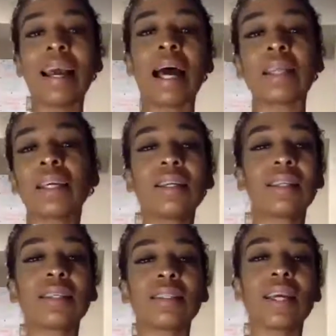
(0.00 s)
at the end
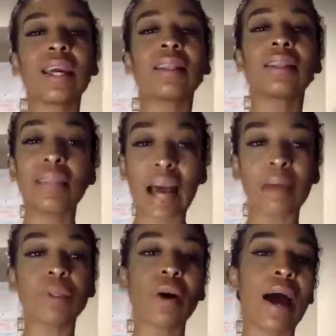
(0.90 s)
of the day, the
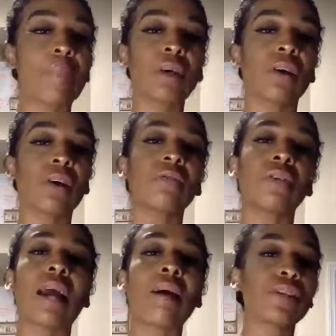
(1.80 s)
I'm so happy and grateful
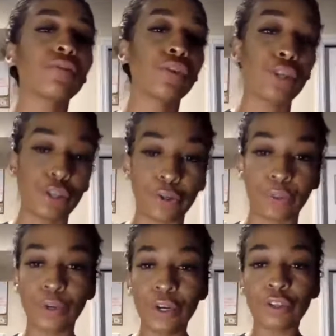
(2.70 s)
now is for
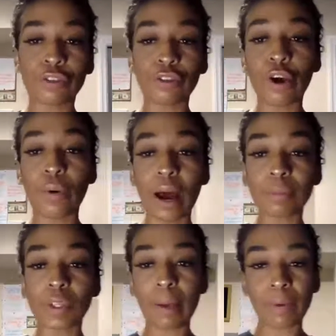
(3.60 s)
you. So I'm
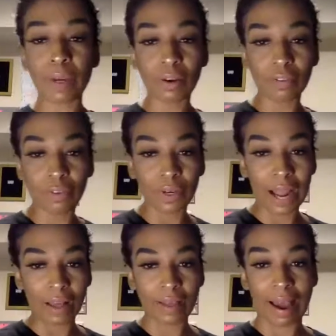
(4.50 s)
so happy and grateful
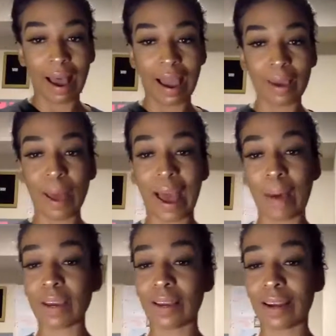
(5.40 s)
now that I am
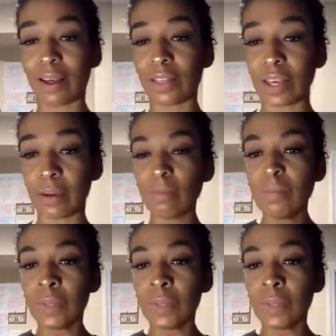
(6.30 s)
happy and healthy.